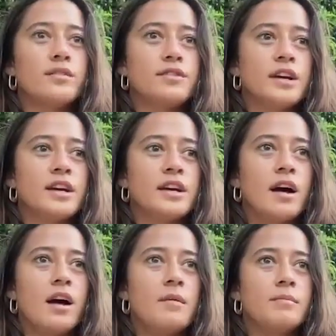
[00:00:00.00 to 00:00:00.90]
the
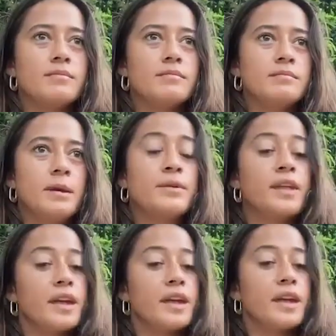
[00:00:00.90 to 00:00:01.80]
um, people that
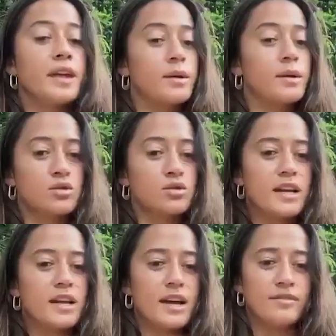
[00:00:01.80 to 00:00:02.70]
he was training,
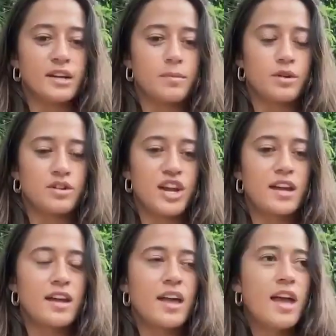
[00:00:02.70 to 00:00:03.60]
kind of like a protege.
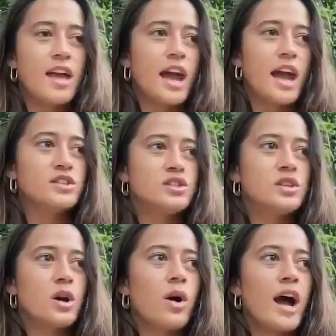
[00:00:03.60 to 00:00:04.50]
And
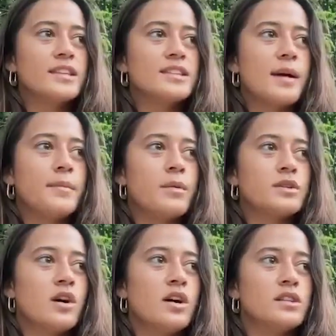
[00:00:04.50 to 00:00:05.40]
so at the time, I was
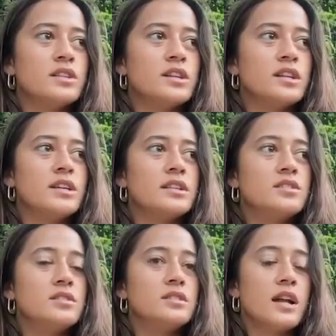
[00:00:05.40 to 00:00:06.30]
on the
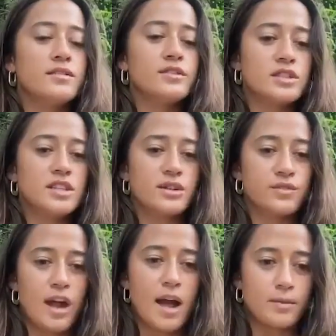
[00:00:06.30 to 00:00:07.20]
television series for
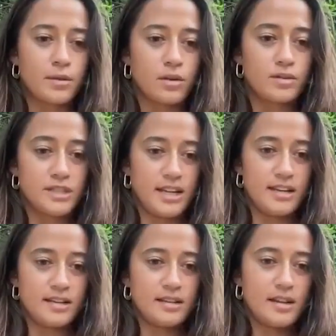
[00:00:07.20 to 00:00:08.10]
Apple called
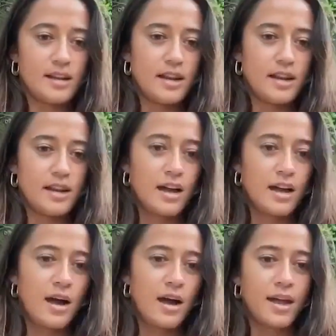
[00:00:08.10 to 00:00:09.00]
See um,
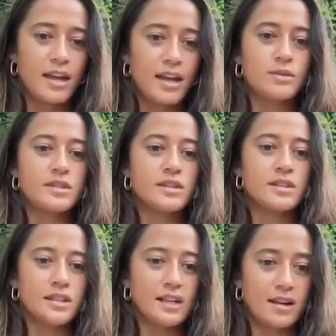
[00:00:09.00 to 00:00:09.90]
that he was on the
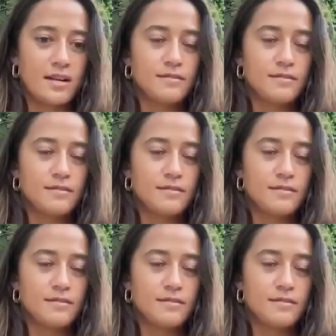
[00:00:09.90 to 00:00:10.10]
lead of.